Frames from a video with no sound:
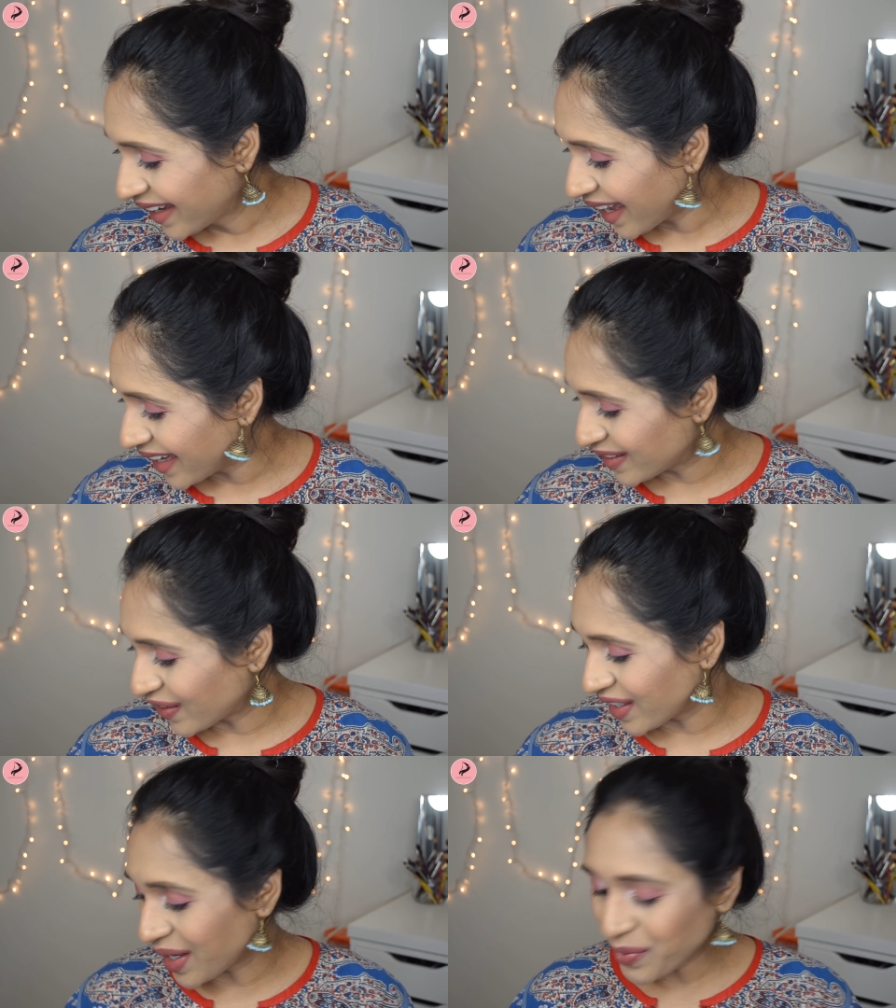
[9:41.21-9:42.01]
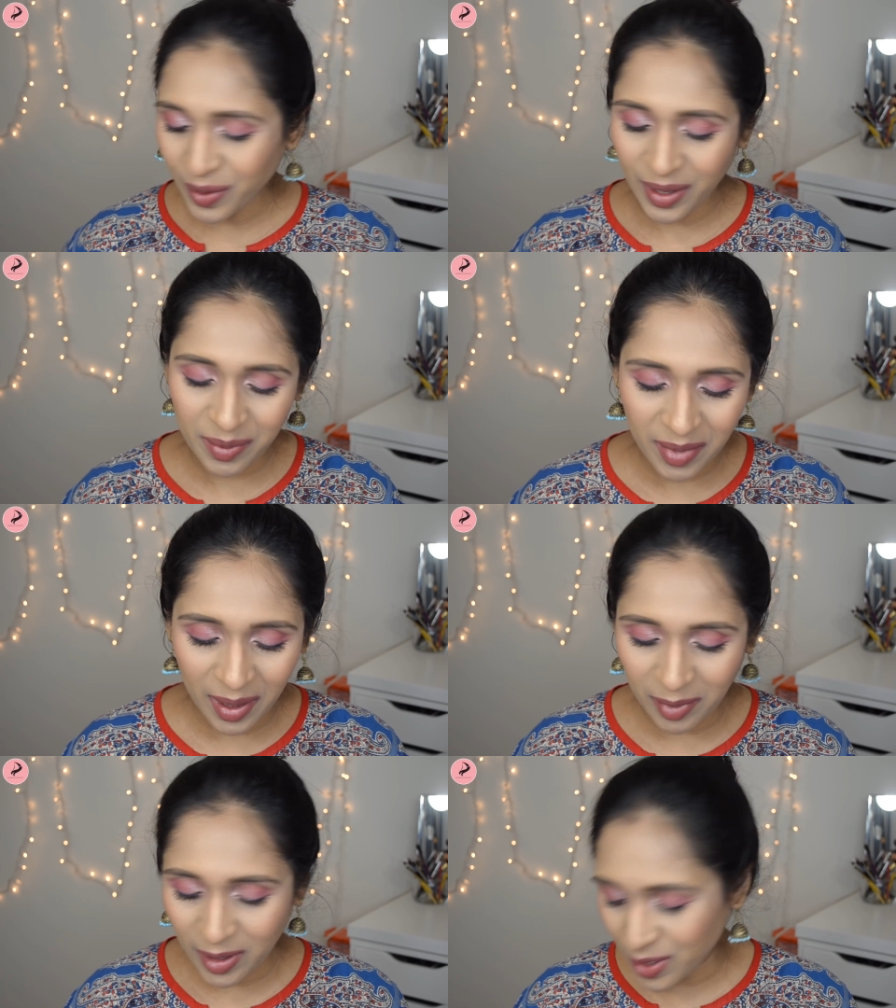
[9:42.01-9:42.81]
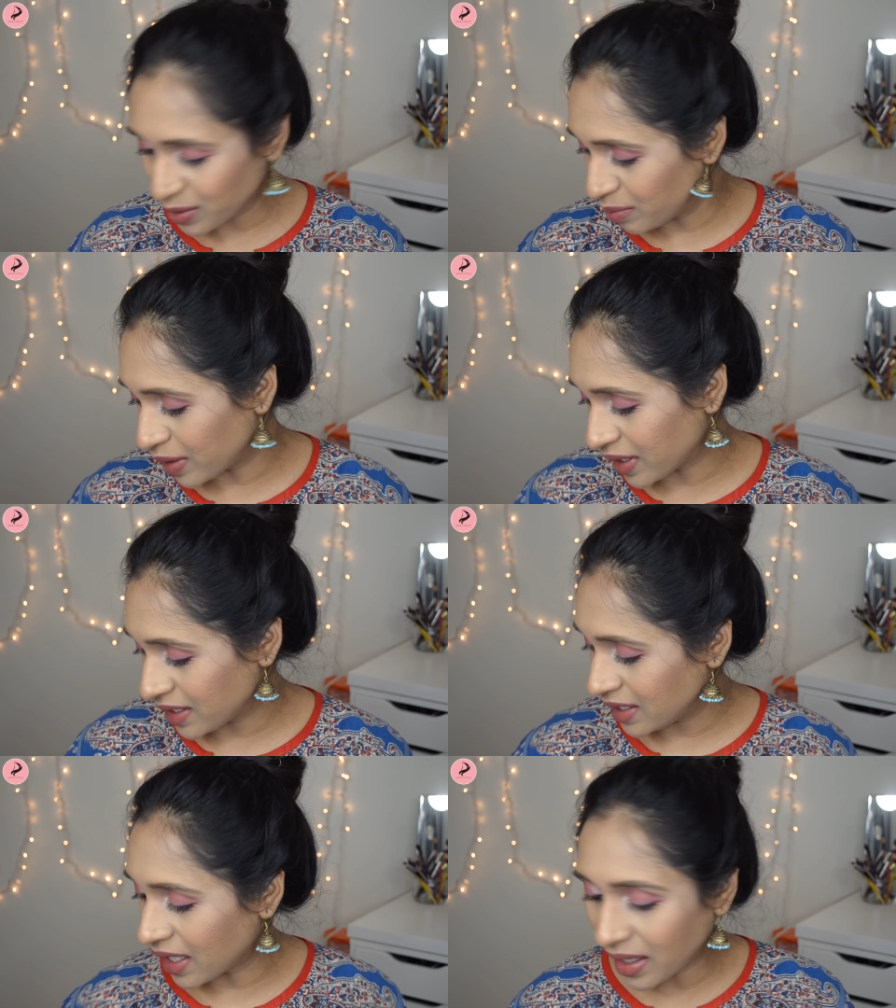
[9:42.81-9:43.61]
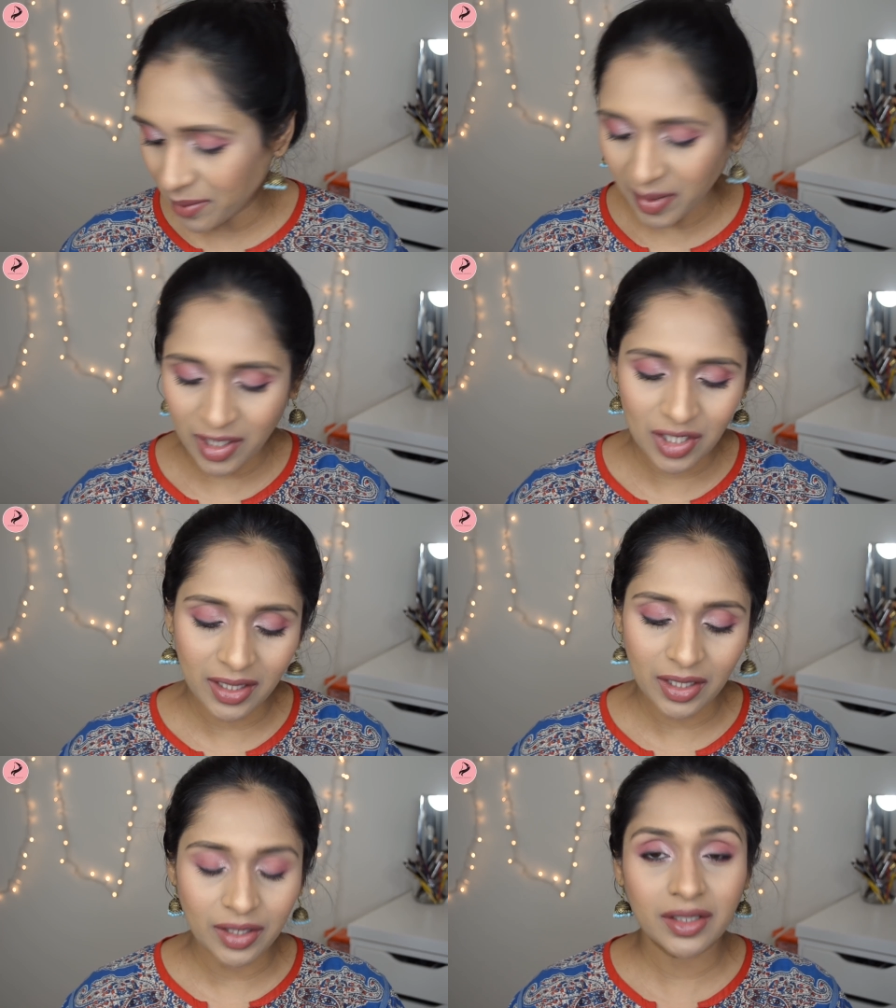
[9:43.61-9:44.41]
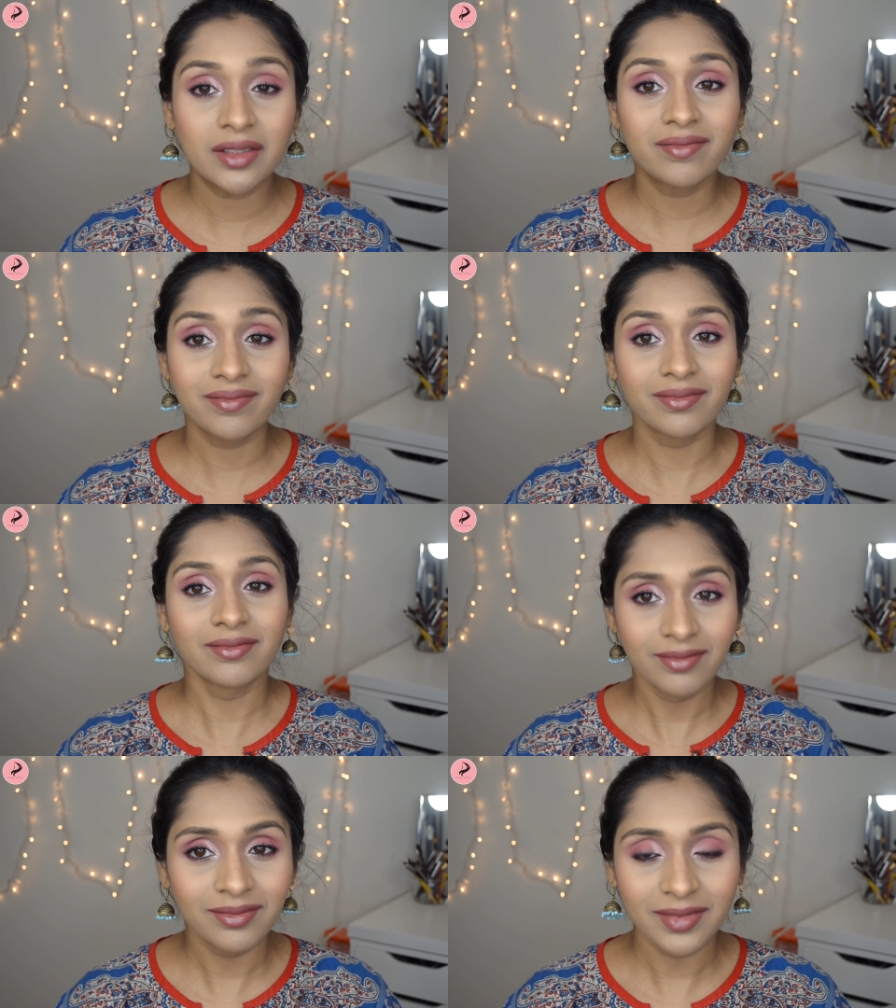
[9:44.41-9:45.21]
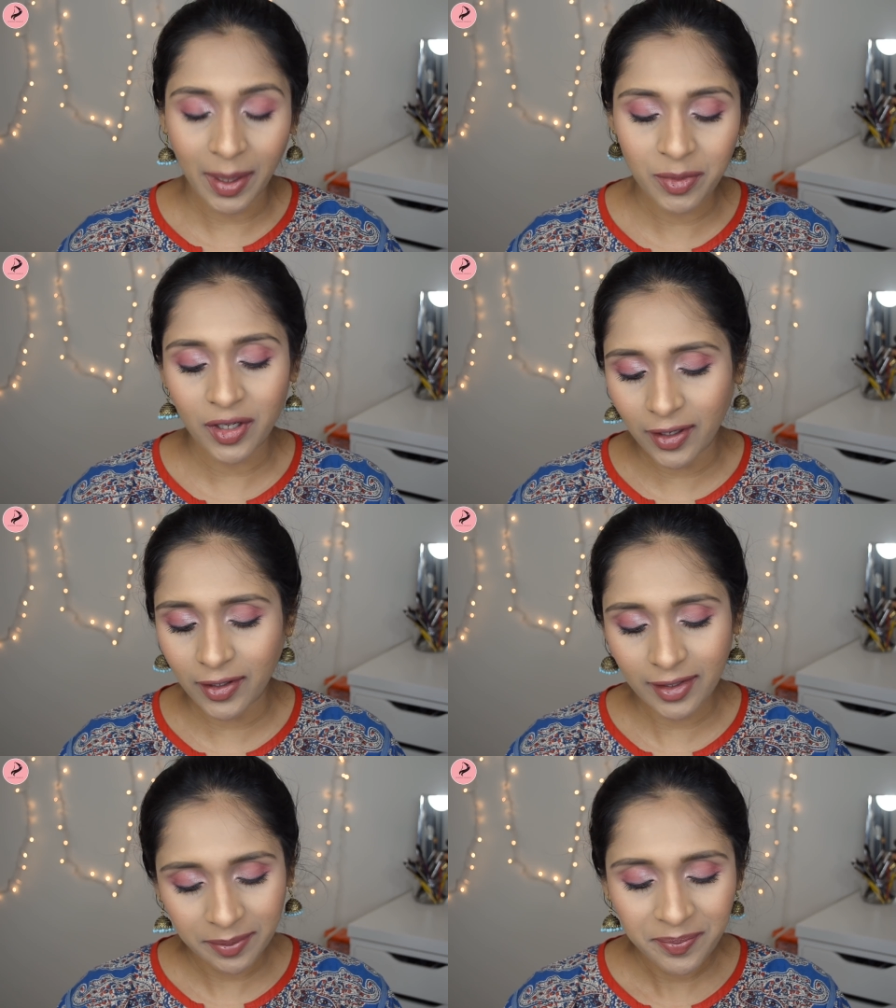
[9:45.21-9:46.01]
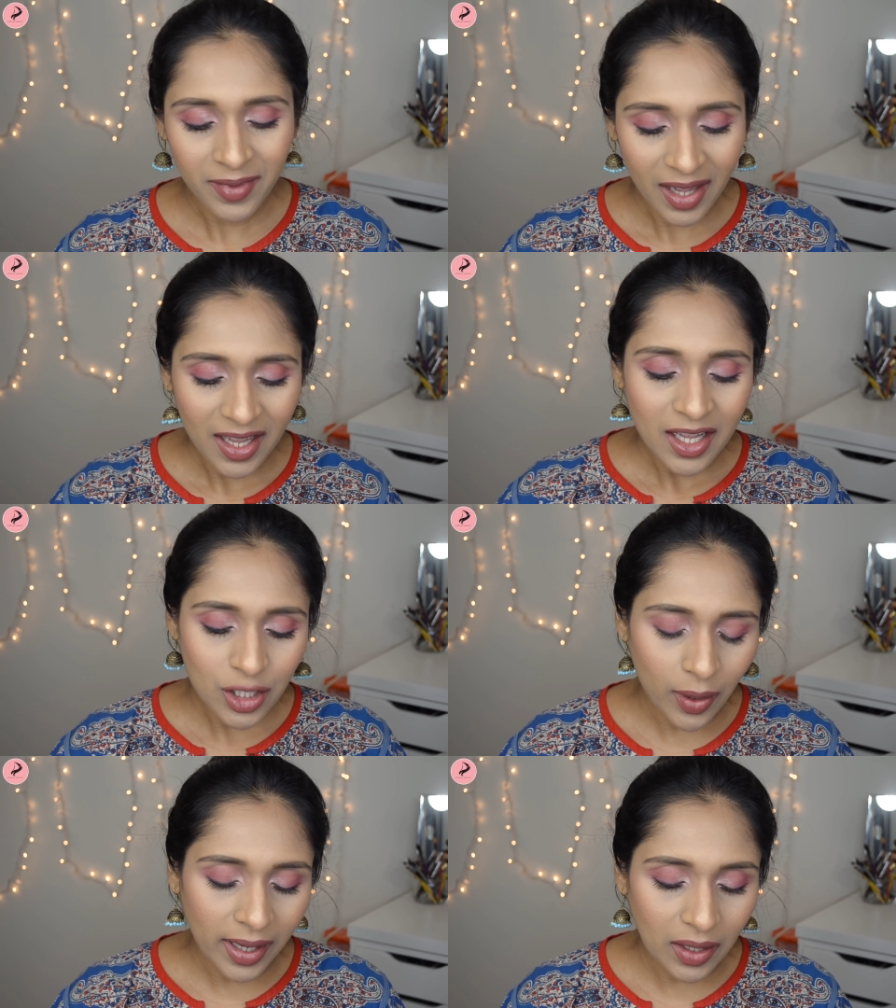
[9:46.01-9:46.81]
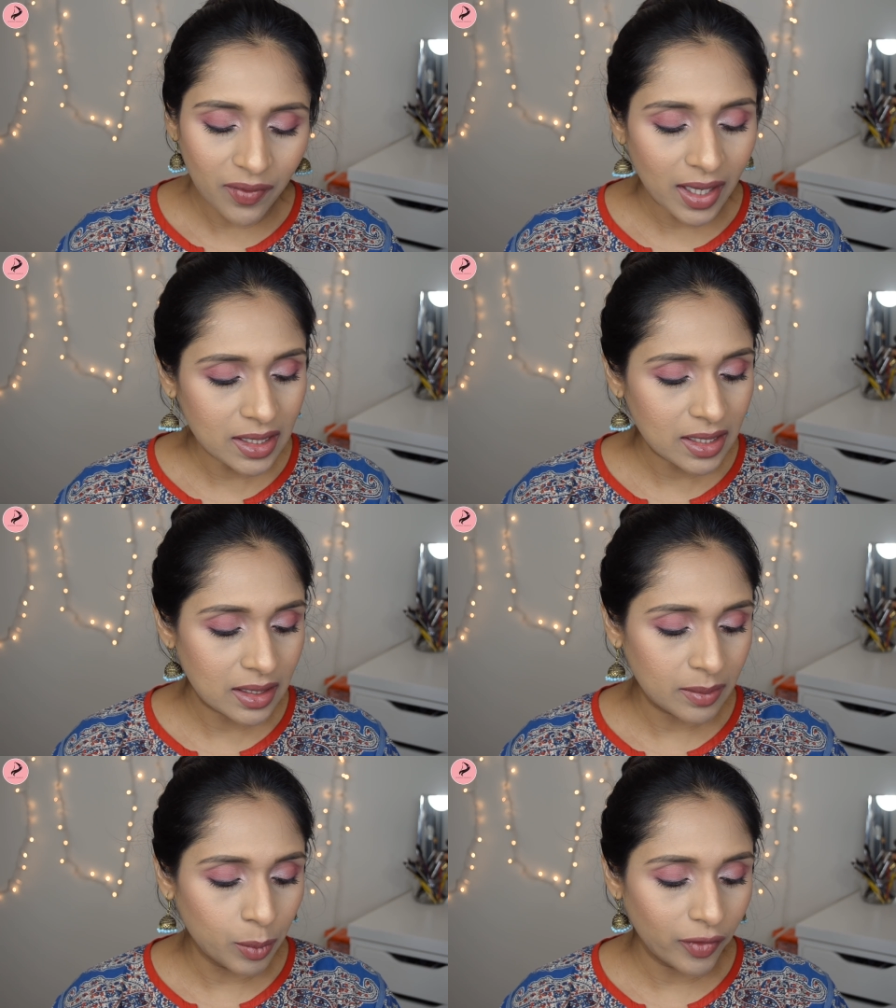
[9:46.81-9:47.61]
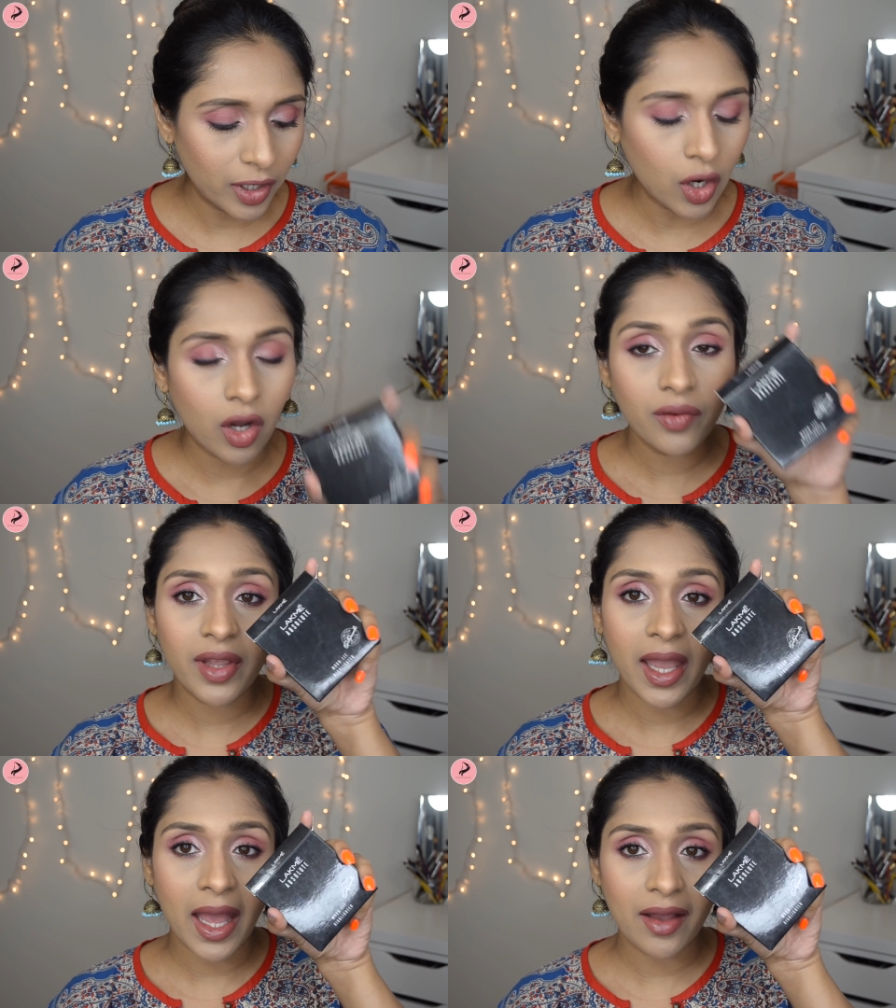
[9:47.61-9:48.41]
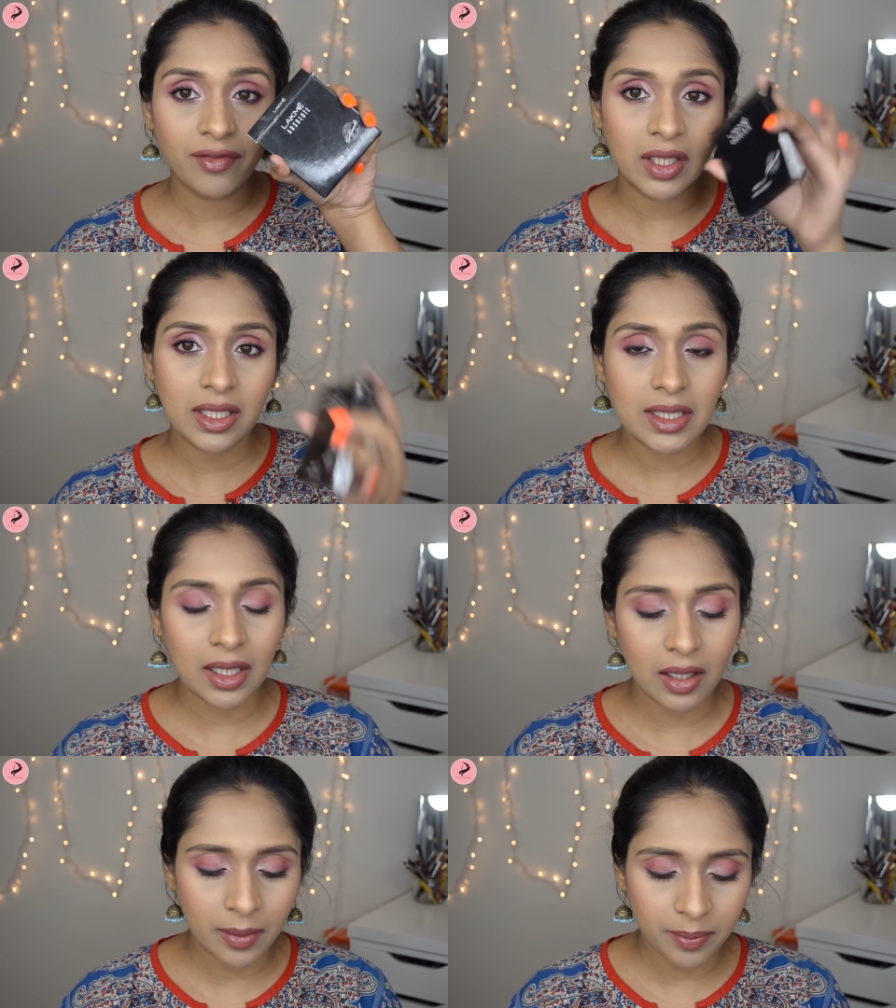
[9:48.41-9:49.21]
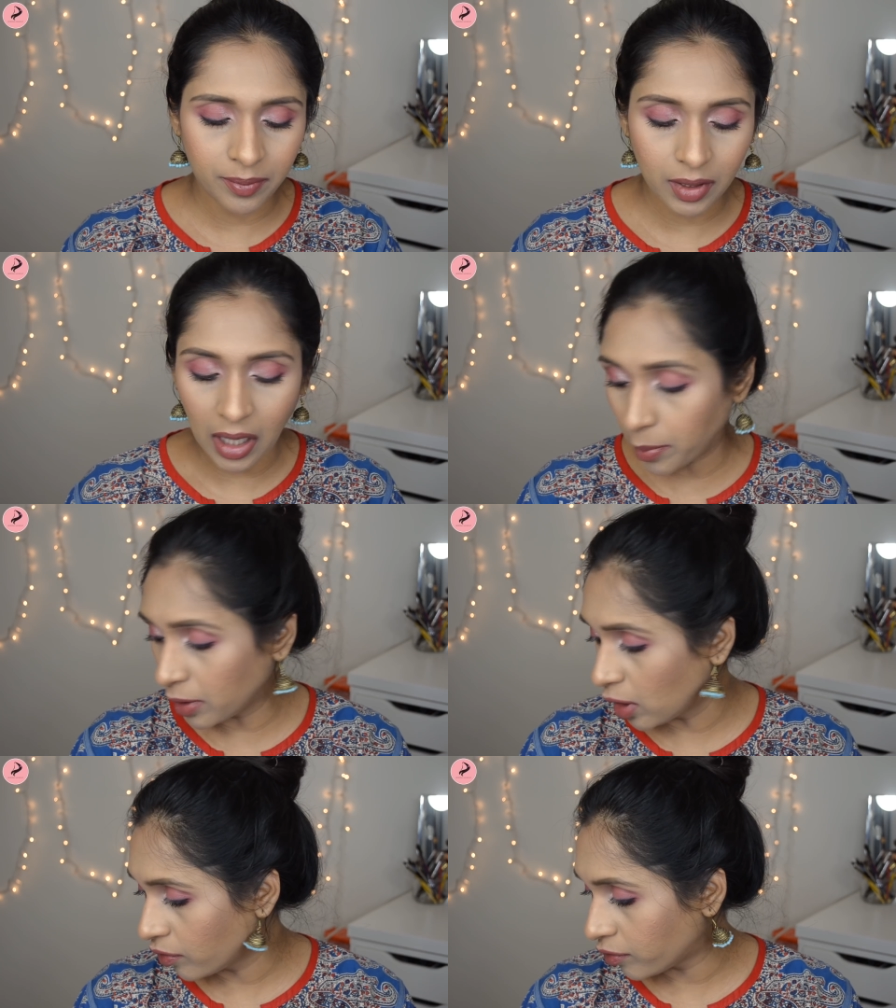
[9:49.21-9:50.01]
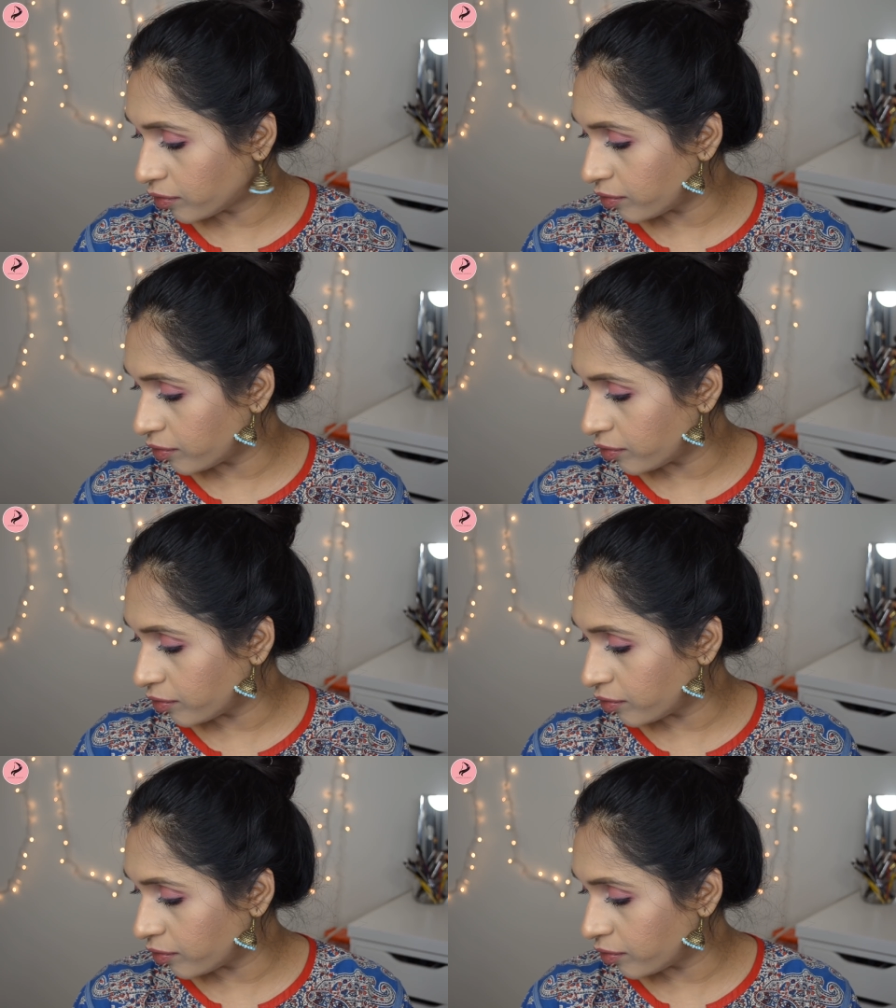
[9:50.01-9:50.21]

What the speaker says: I thought I wouldn't be able to, but yeah, I'm actually good. I'm doing good. So anyways, moving on, we have this couple of